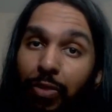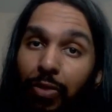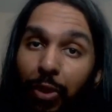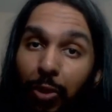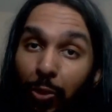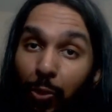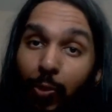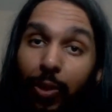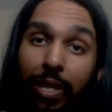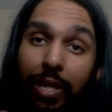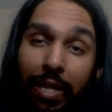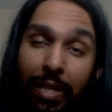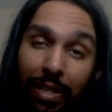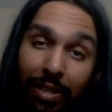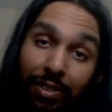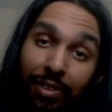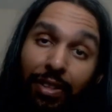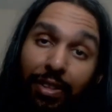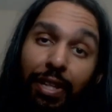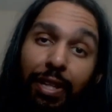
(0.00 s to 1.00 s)
the 3D
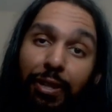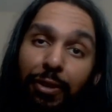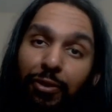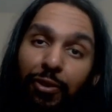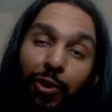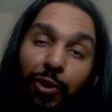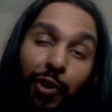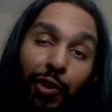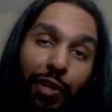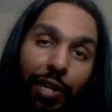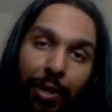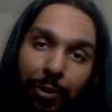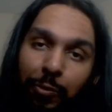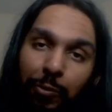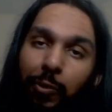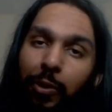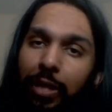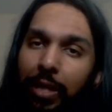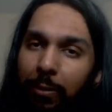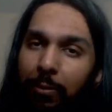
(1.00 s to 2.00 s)
itself, should not
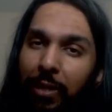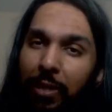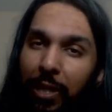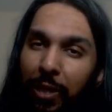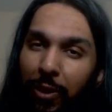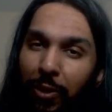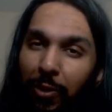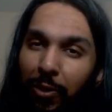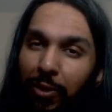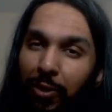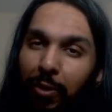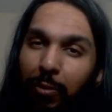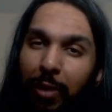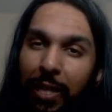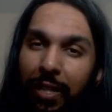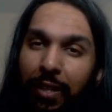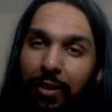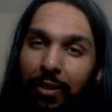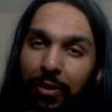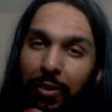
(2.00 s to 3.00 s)
really be used
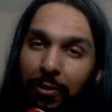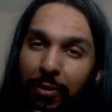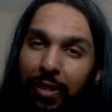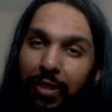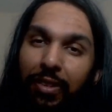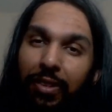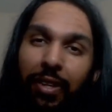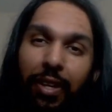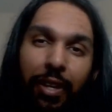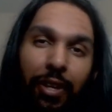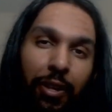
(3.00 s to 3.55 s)
because of its